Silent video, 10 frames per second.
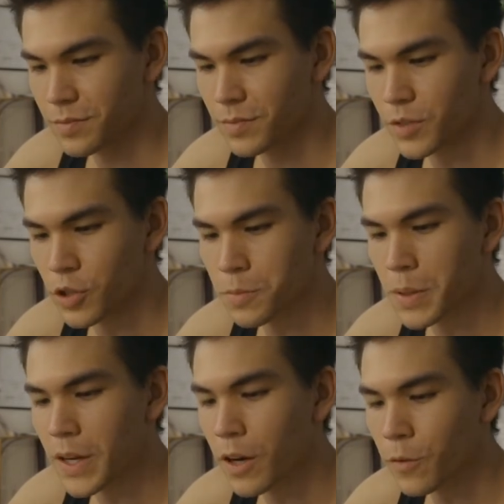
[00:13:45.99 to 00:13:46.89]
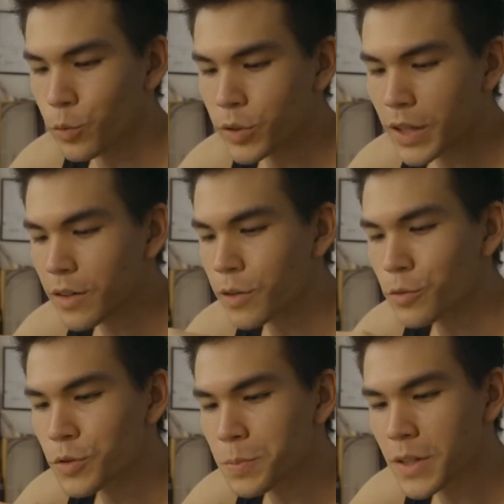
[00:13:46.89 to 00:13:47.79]
And just be careful with that
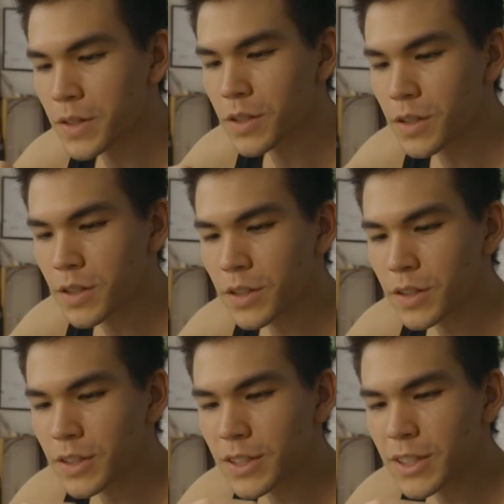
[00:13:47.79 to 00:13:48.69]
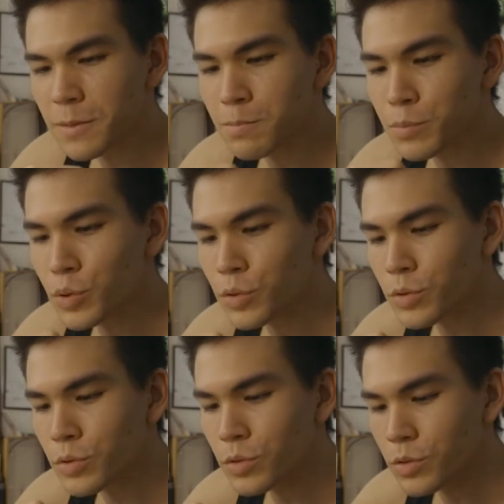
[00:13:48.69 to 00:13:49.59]
nose piece and
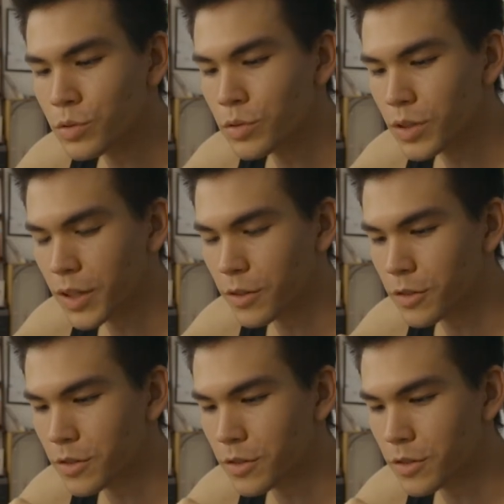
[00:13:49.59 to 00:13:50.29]
pull it out.